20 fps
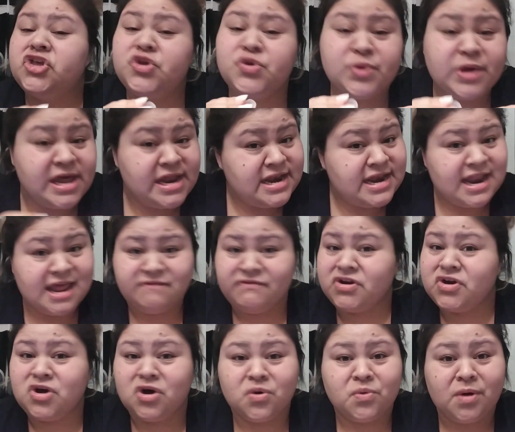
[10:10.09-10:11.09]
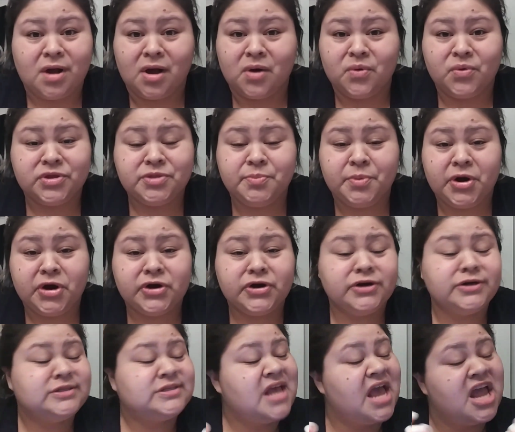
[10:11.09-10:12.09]
You can never go wrong with
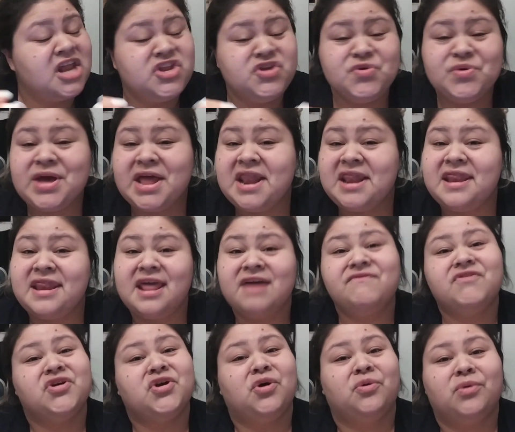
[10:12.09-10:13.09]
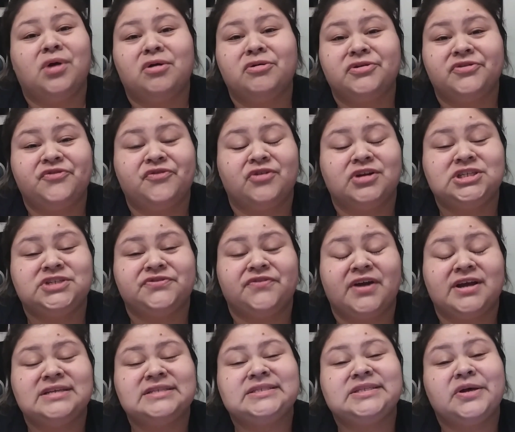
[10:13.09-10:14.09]
burgers, and you can never go wrong with french
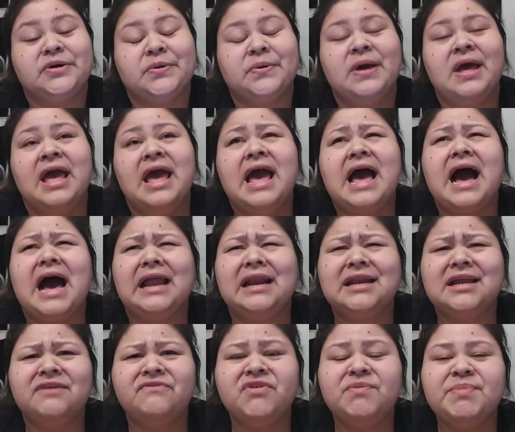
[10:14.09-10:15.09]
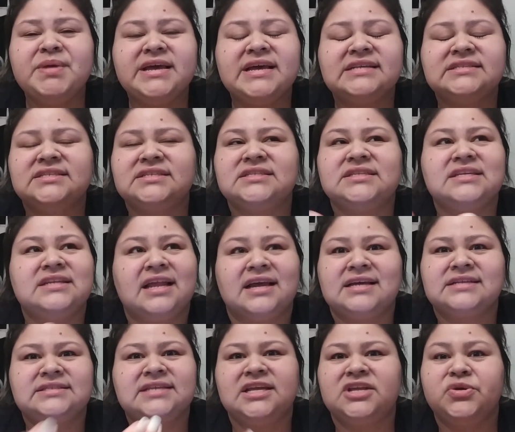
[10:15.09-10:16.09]
fries. So I love it because it's,
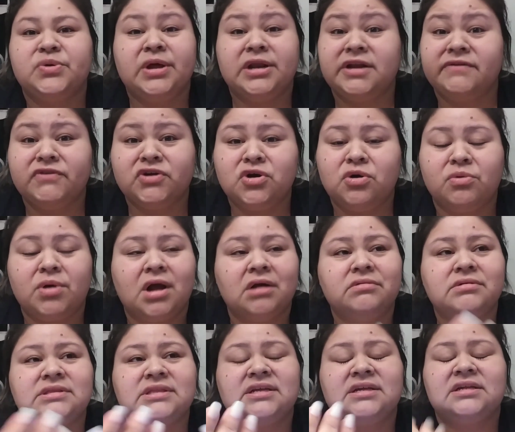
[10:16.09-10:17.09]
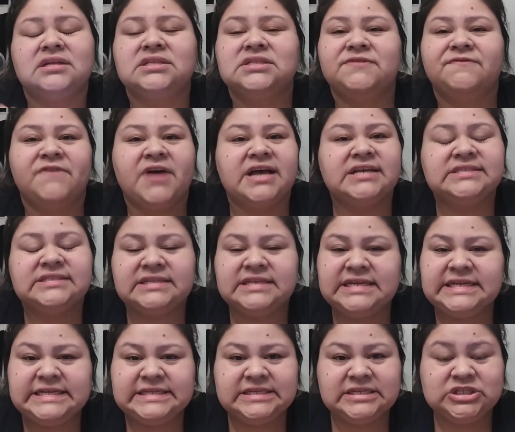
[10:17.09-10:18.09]
like I said, you can never go wrong with it. It's fast
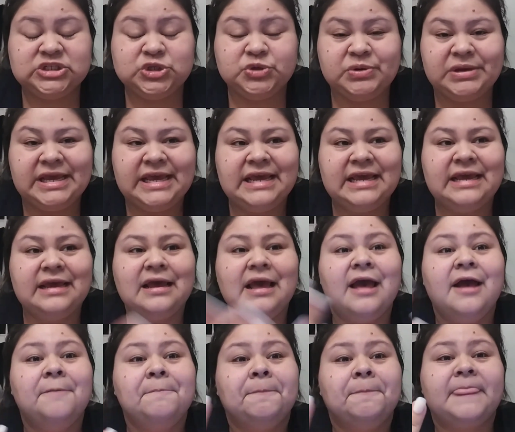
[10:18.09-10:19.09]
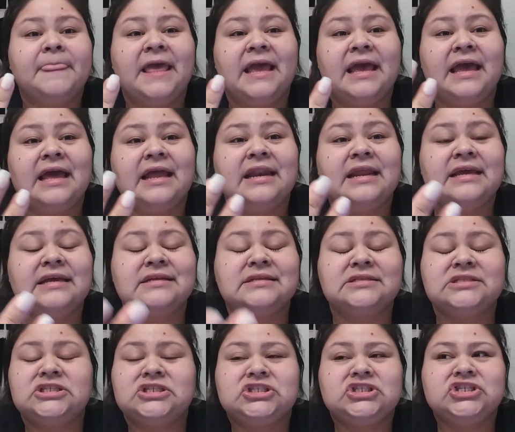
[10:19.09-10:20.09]
and easy to eat, and
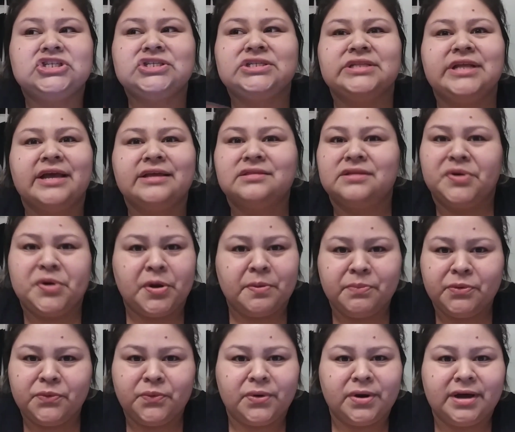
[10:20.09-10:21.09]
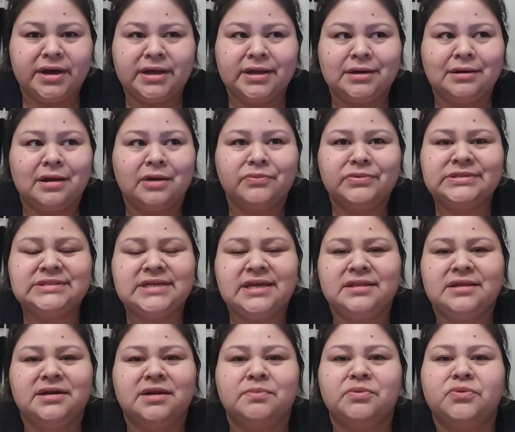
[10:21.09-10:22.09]
it's just like the #1, I would
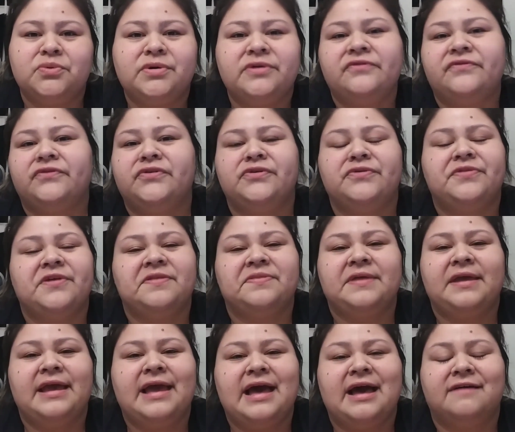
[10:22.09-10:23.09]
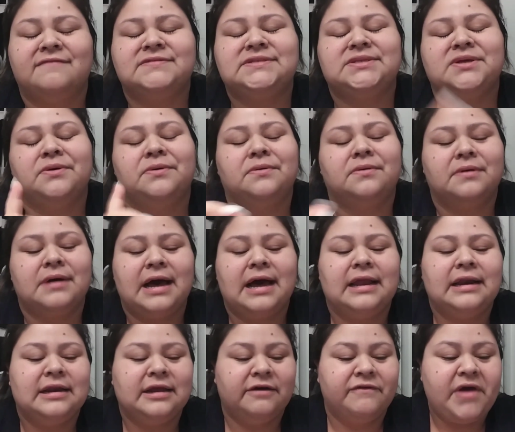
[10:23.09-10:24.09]
say the #1 food that they have. So
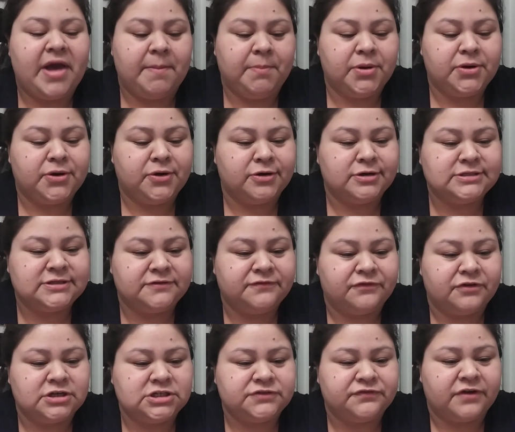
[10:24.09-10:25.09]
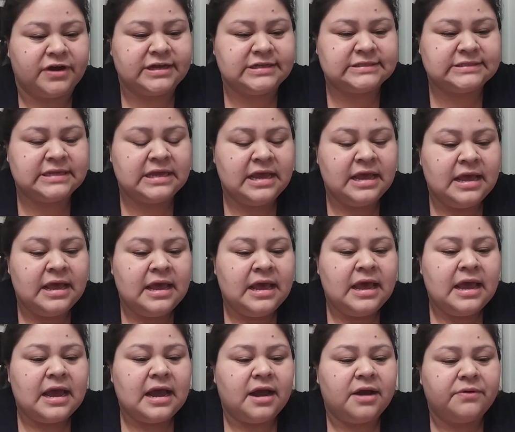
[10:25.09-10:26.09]
I love hamburgers and french fries.
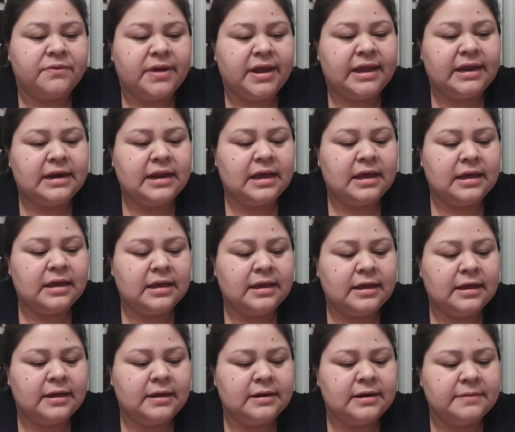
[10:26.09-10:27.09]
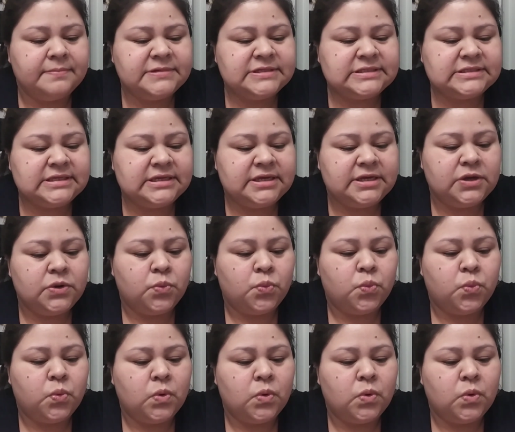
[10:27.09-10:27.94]
All right, let me see.